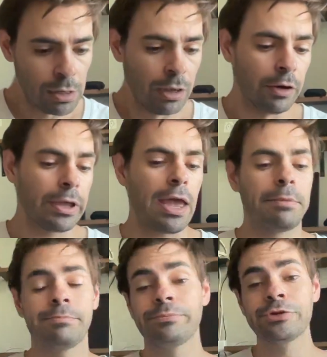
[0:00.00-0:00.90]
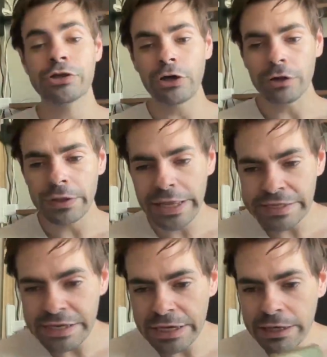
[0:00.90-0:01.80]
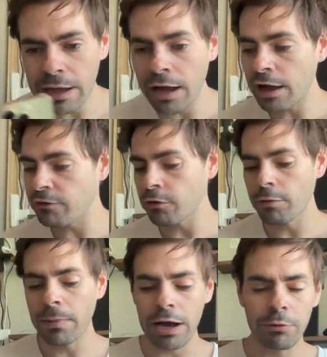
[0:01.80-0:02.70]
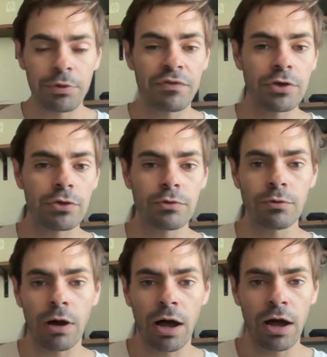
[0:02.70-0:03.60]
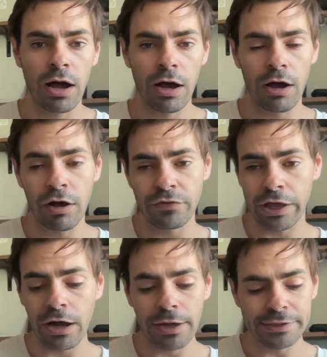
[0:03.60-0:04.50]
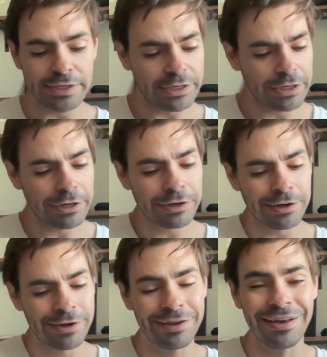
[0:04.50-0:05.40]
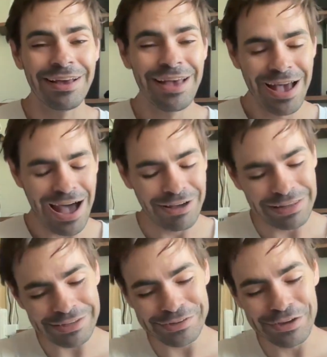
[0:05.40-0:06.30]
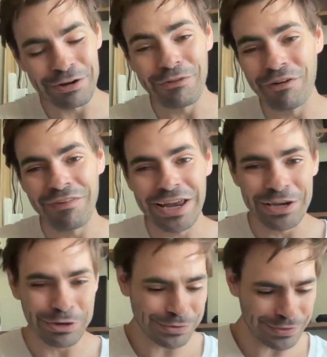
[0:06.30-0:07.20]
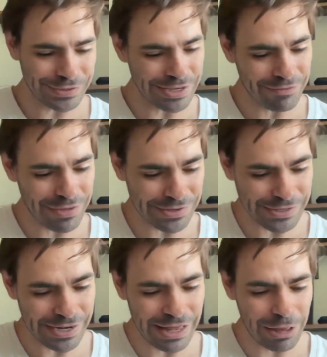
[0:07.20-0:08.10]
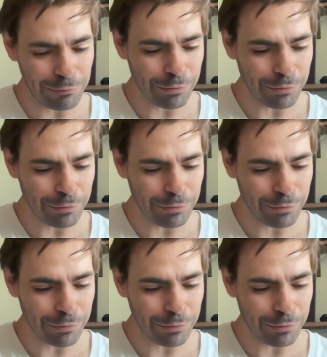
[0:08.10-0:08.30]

Okay, so that's it for my review of the content here. I would like to go over my notes to see if there's any helpful